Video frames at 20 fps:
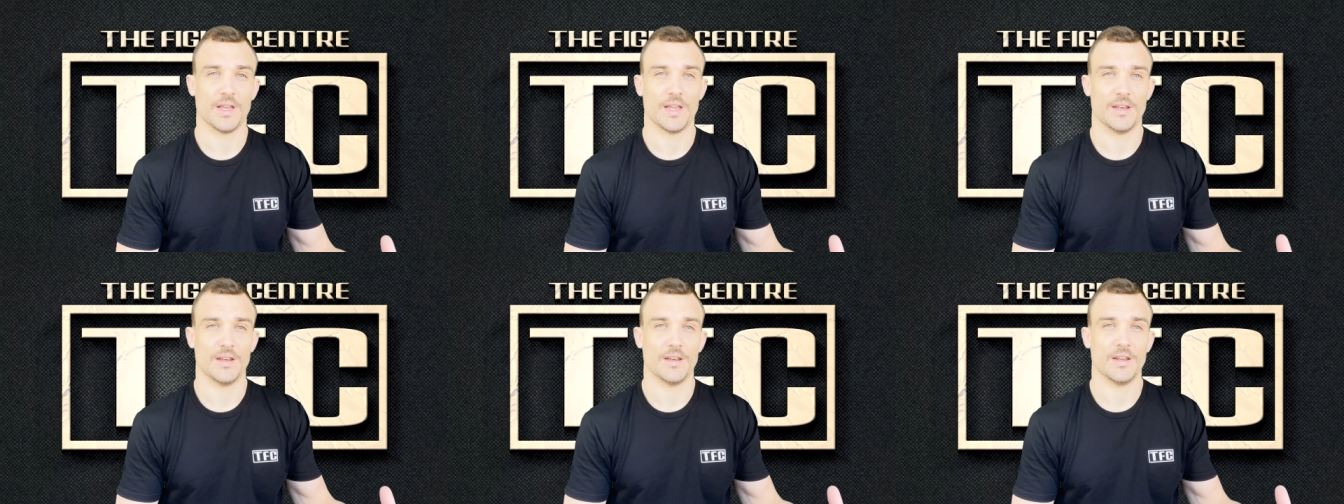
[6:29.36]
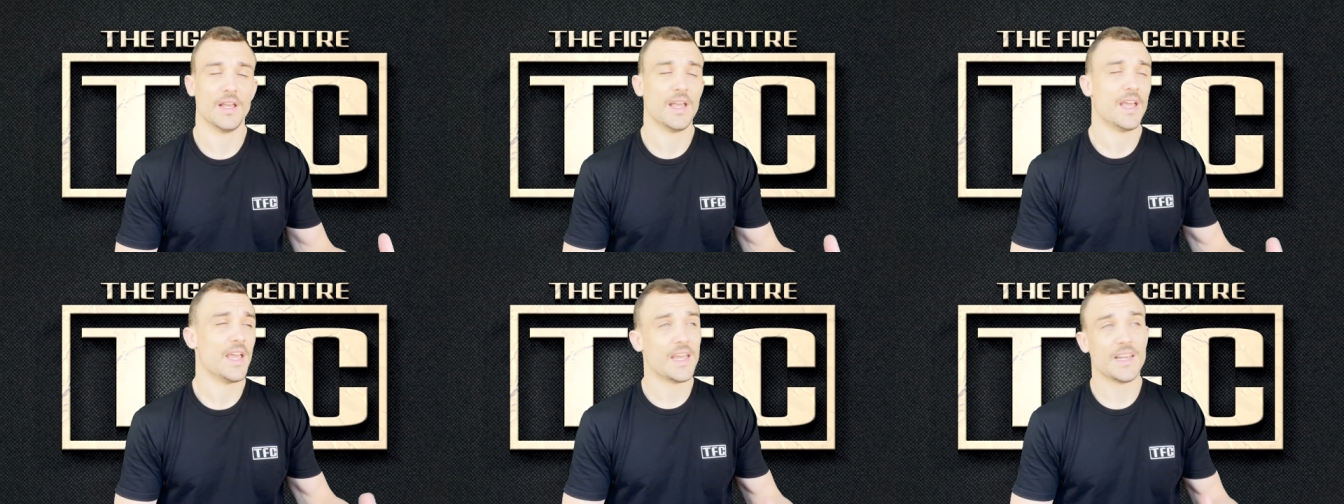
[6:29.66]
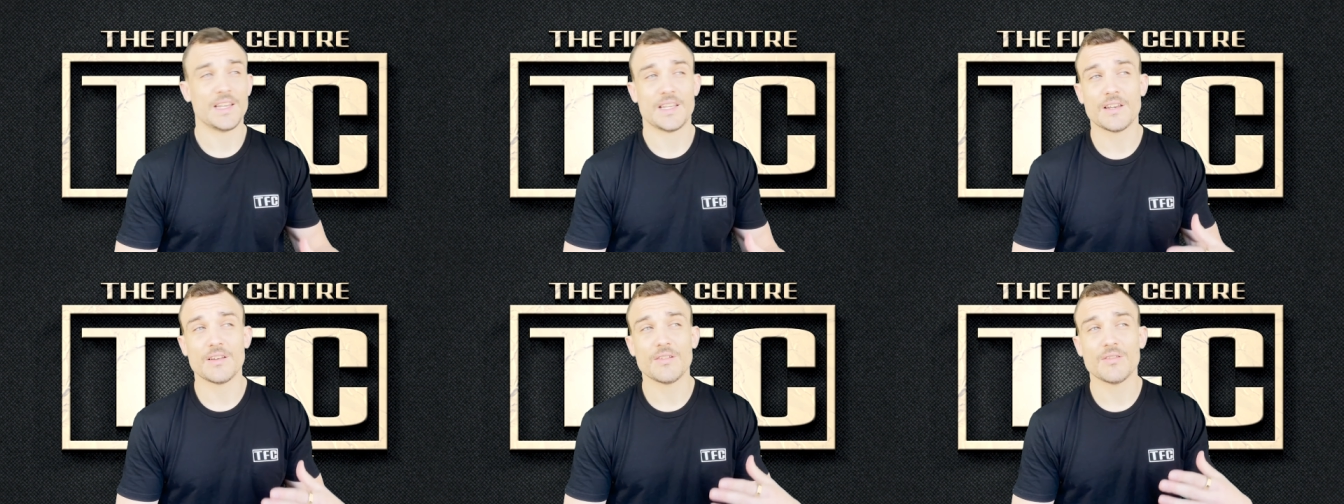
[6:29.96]
and he
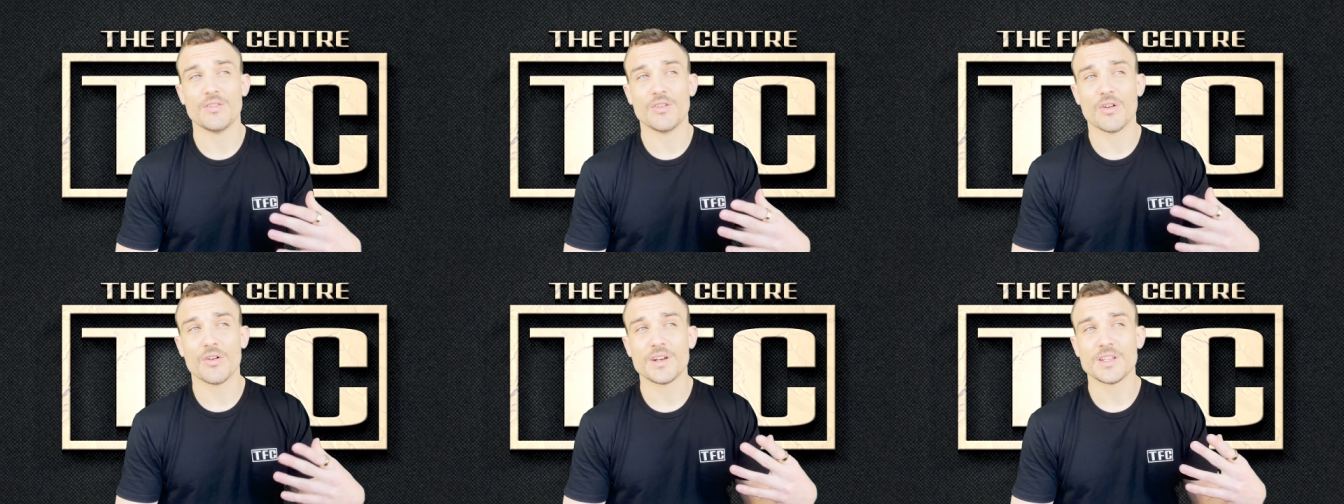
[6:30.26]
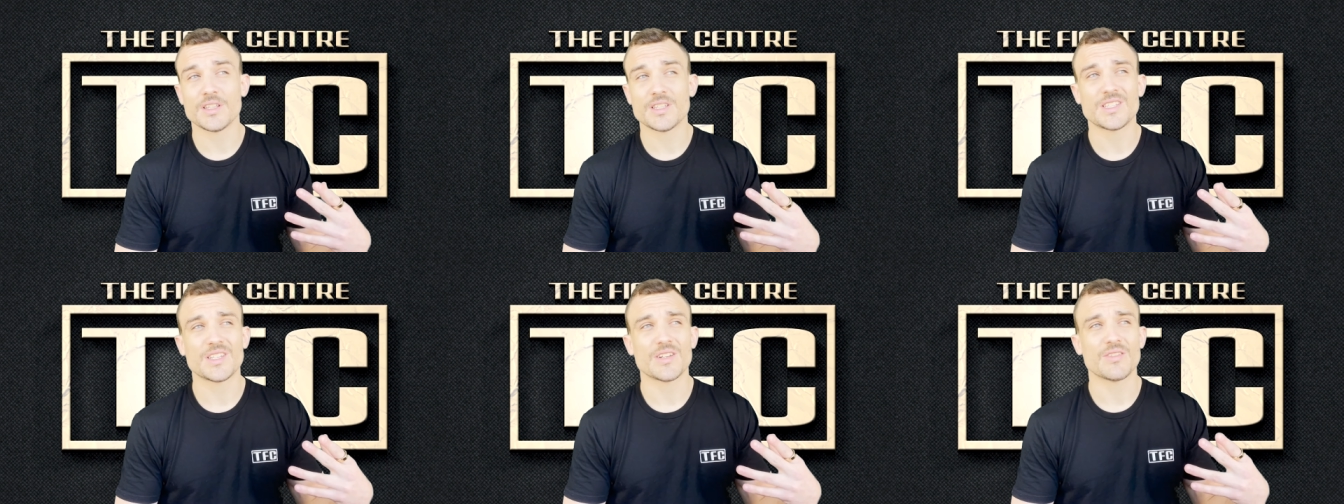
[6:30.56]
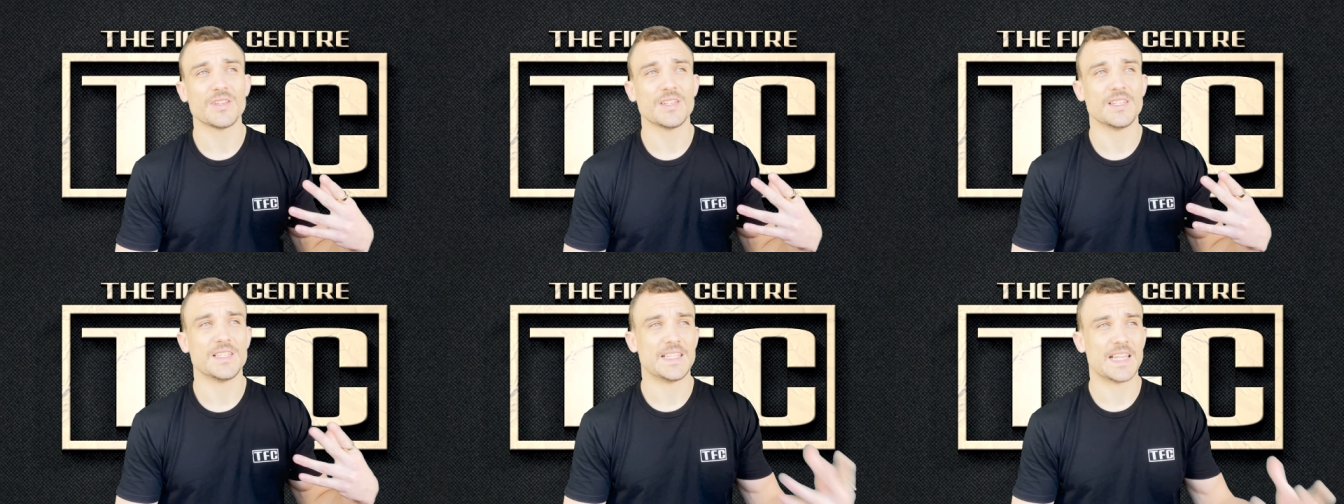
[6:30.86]
didn't, not
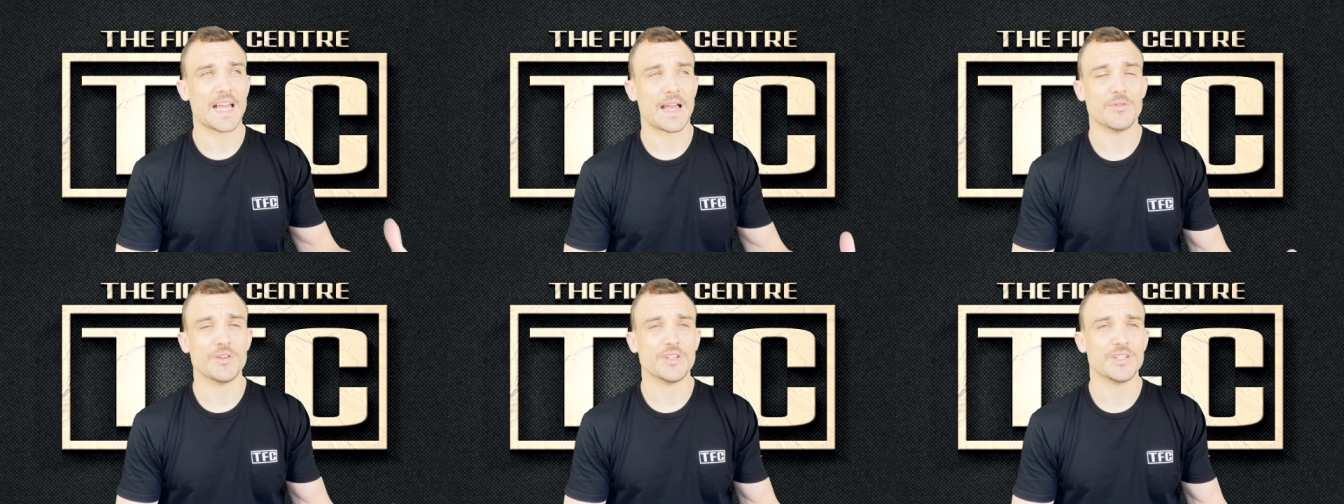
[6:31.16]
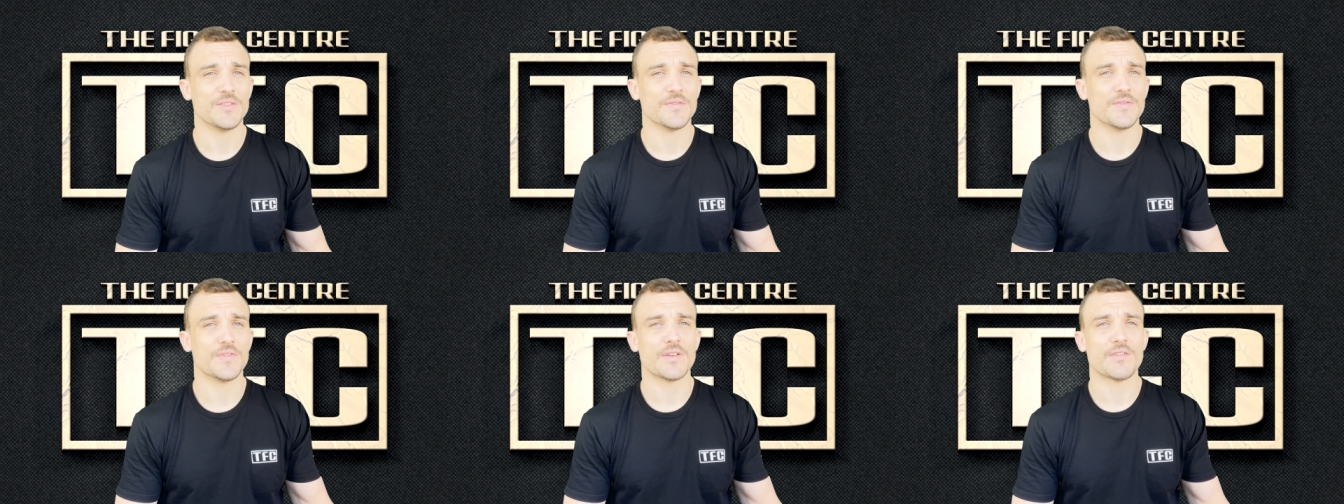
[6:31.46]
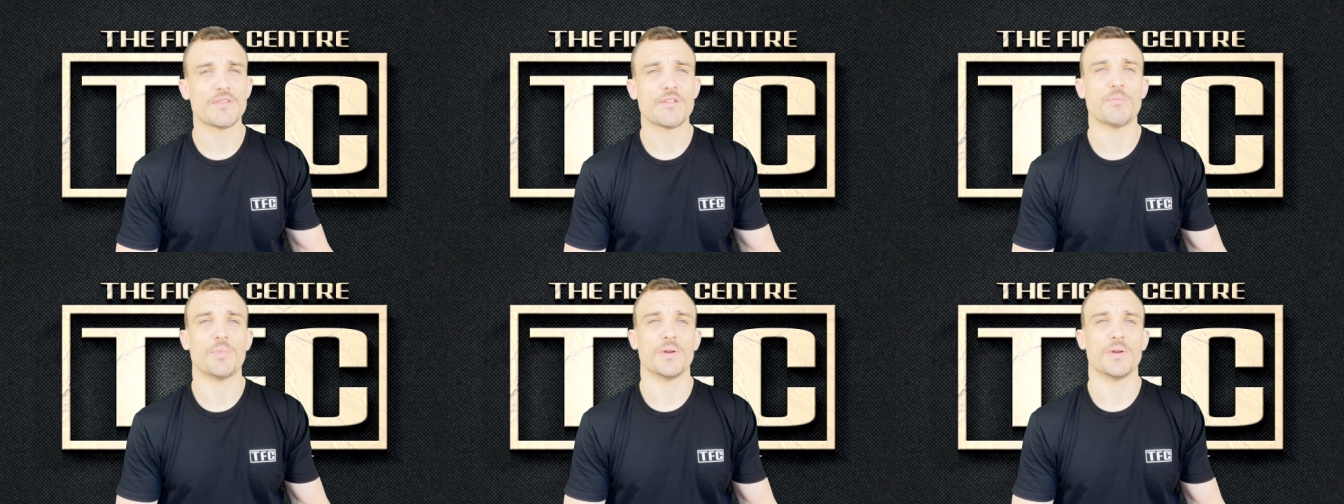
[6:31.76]
necessarily damaging Vera,